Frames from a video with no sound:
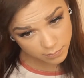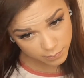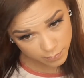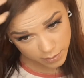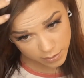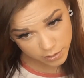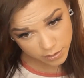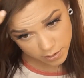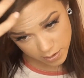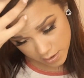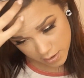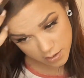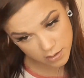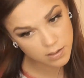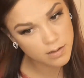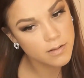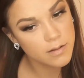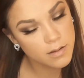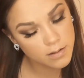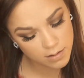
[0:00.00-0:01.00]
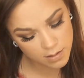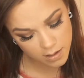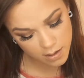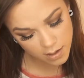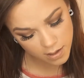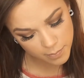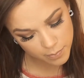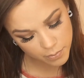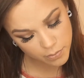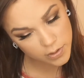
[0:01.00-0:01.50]
brush that on the
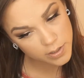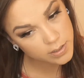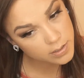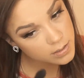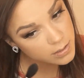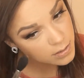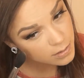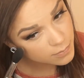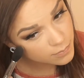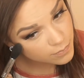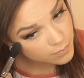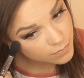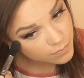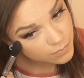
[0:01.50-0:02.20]
high points,